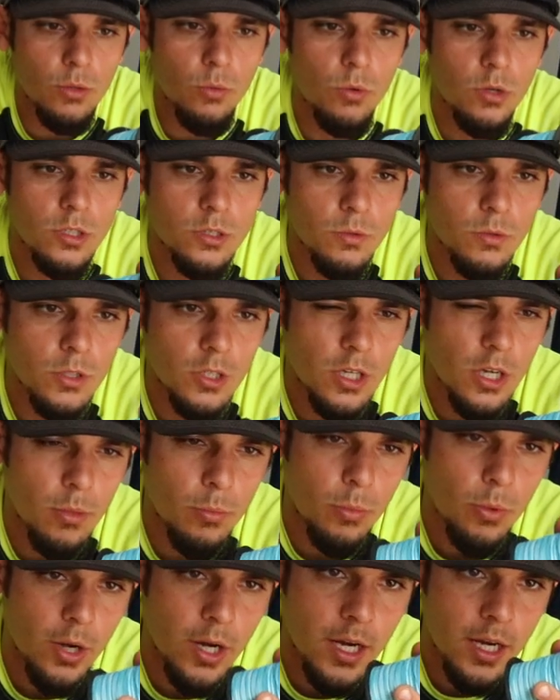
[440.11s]
the worst when you cut
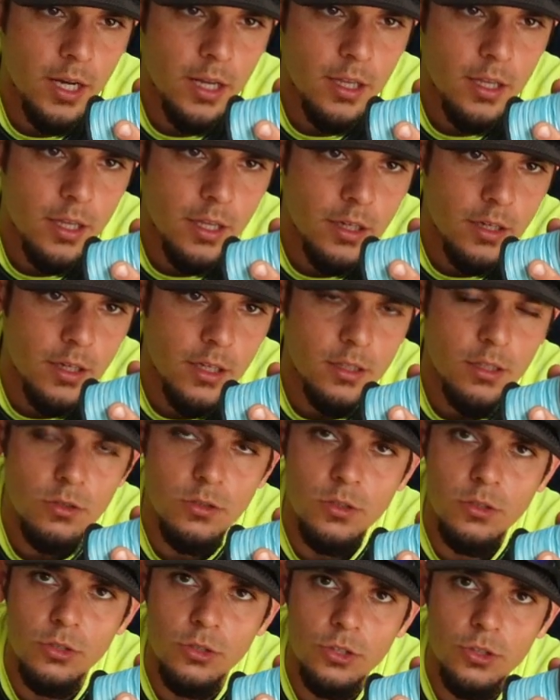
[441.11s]
braid and you got those
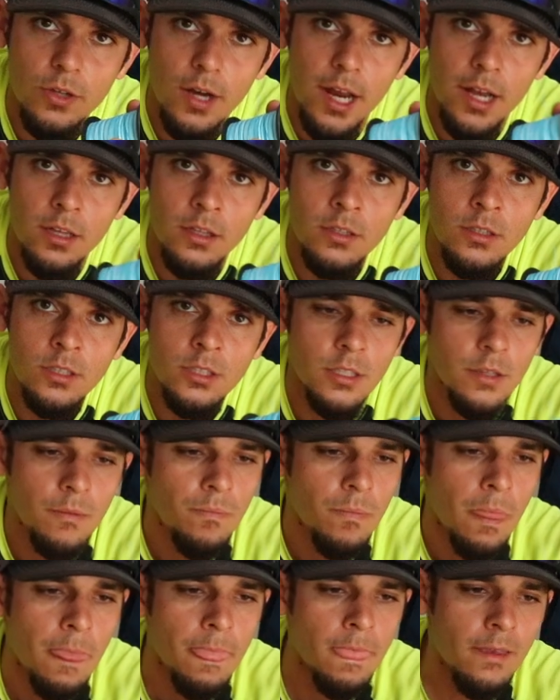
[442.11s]
little stragglers
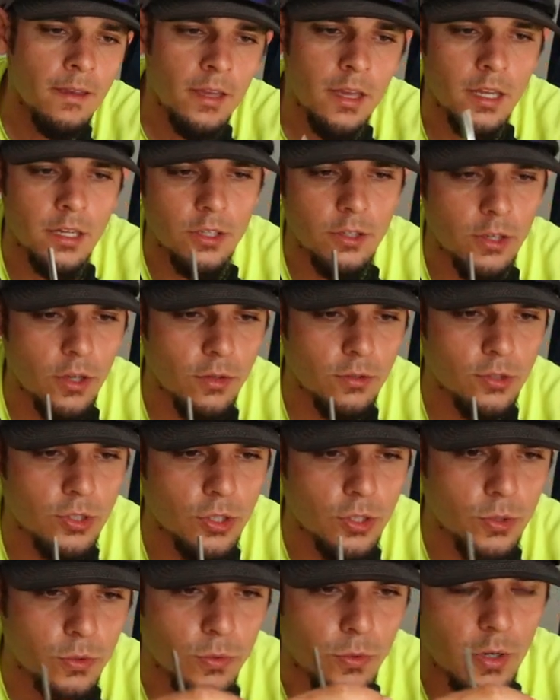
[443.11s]
and you go
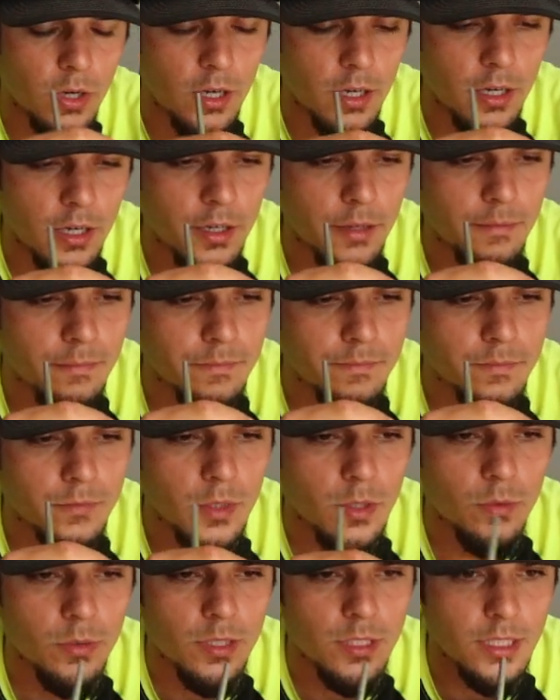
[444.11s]
to, uh,
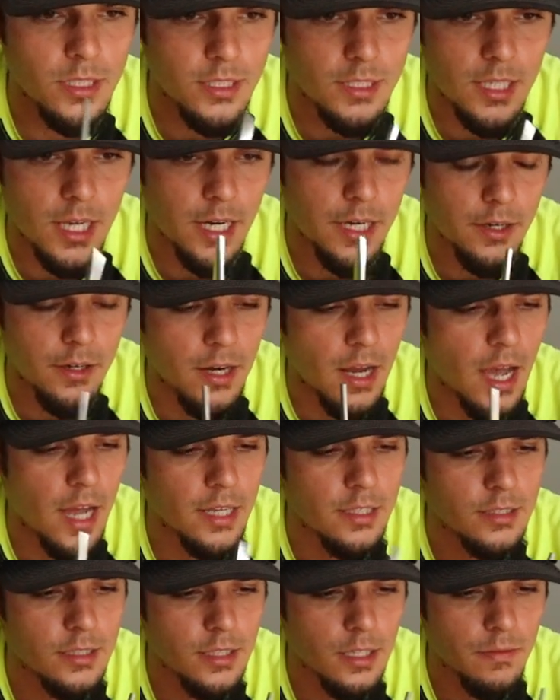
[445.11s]
what is it, tie your knot
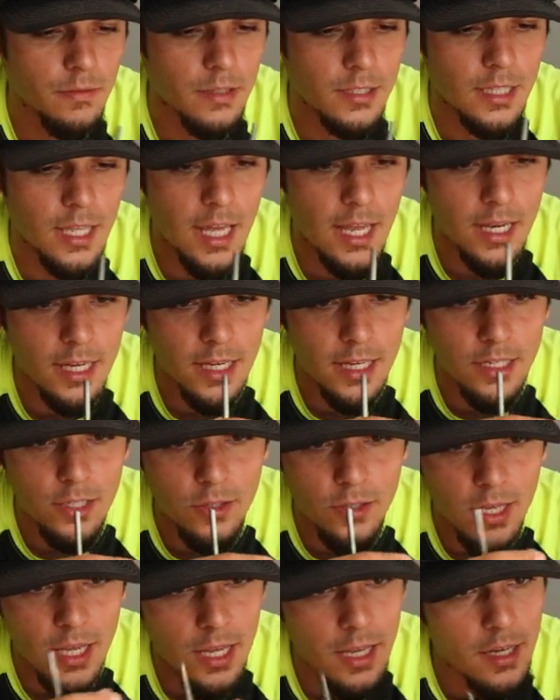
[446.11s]
and stuff like that, and you
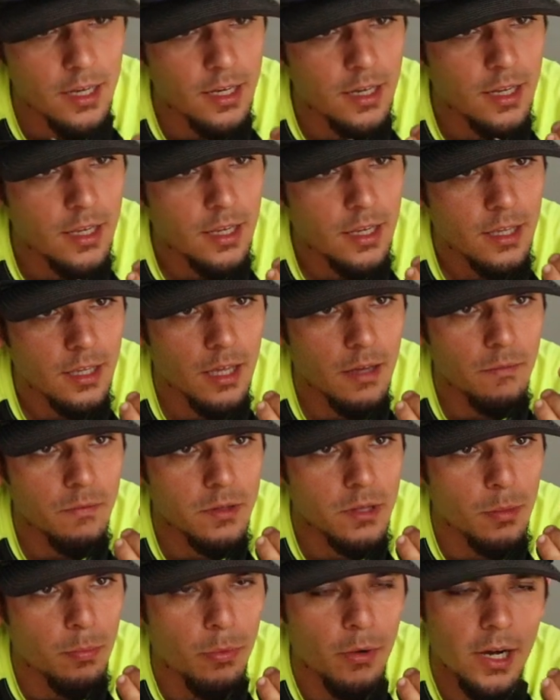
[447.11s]
can't can't
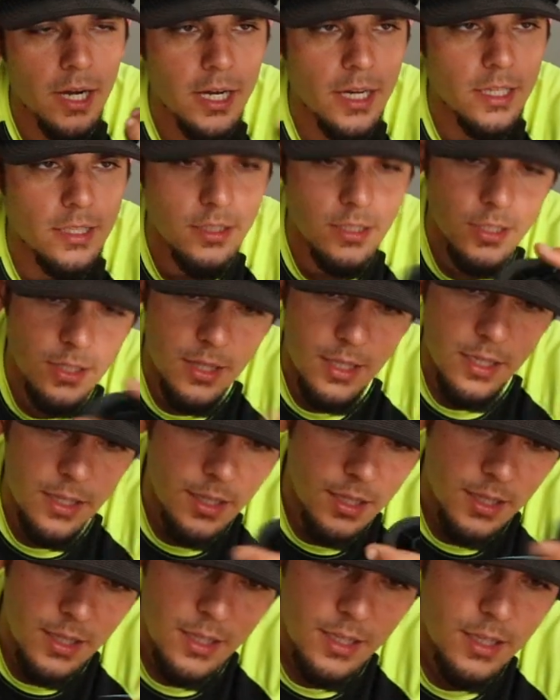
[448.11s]
fit the braid into
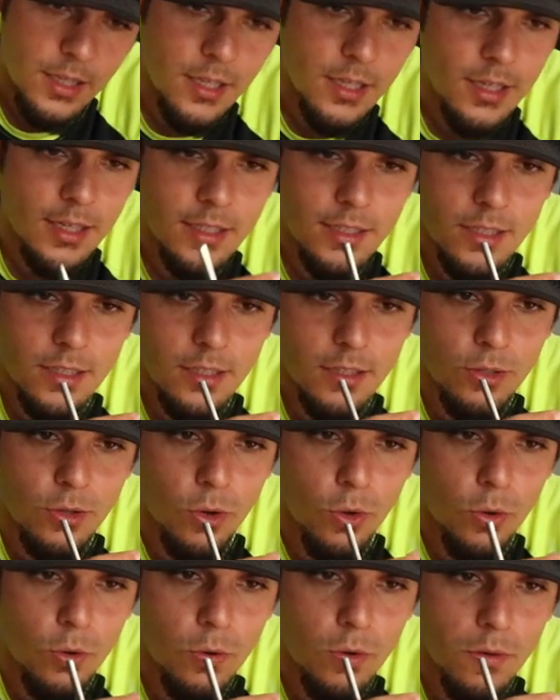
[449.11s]
the, the little
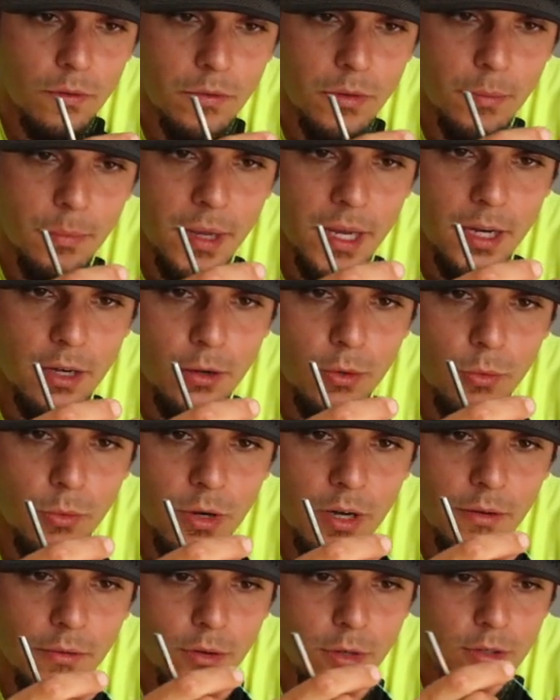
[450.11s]
hole of the bait or
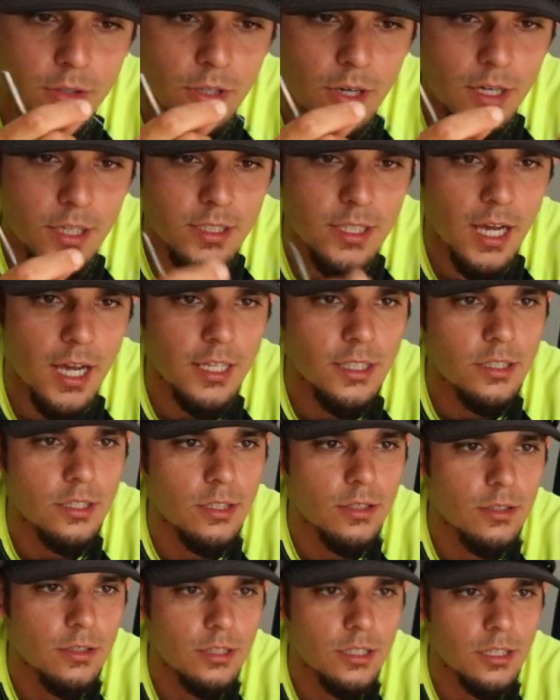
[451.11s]
whatever you're trying to tie to.
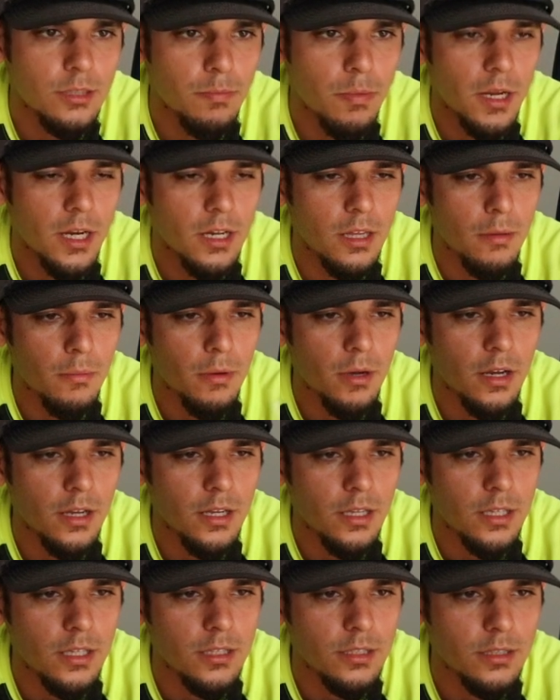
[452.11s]
It's just a pain in the
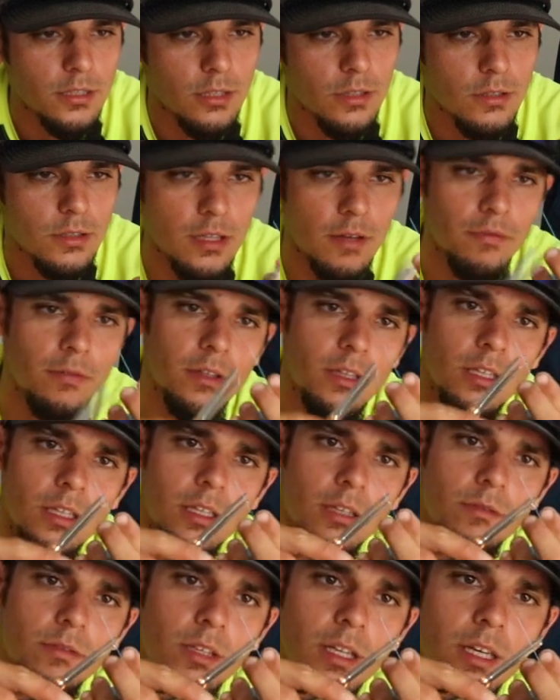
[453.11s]
butt. And so it definitely
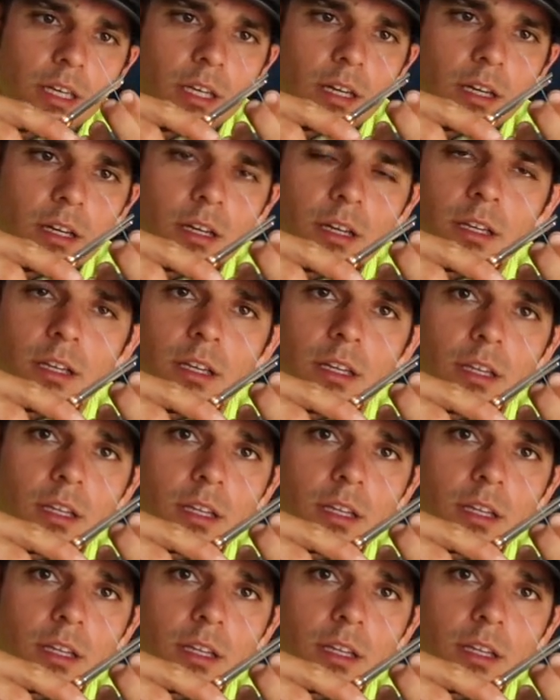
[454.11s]
leaves like a